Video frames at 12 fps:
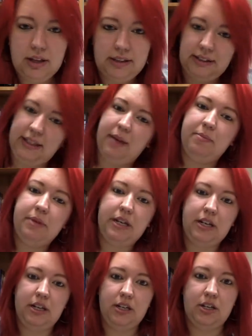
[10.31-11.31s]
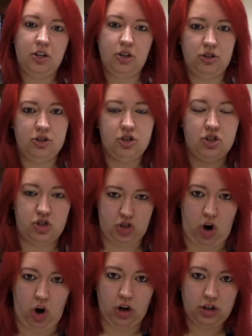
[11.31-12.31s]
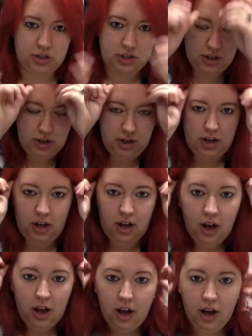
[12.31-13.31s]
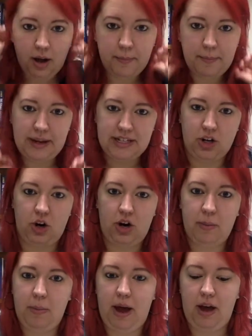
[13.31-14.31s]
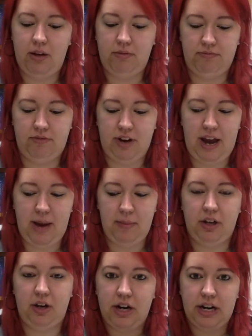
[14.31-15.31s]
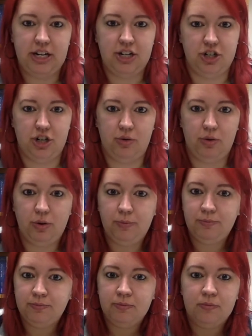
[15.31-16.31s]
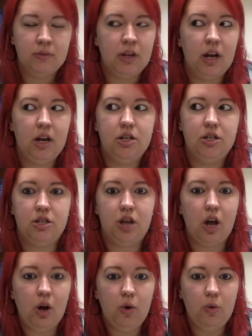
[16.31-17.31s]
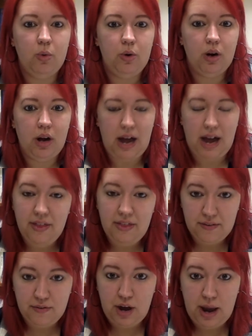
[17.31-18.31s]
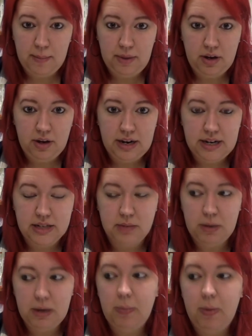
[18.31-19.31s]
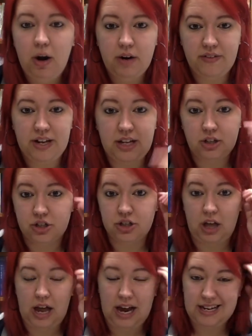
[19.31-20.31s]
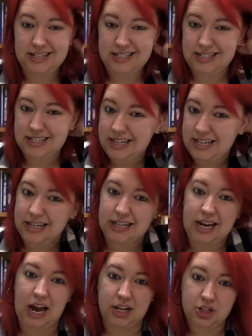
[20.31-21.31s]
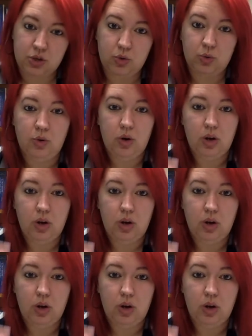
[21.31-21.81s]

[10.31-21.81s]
Let me just start by talking about vocabulary in general. So, I think vocabulary is a big part of English class in high school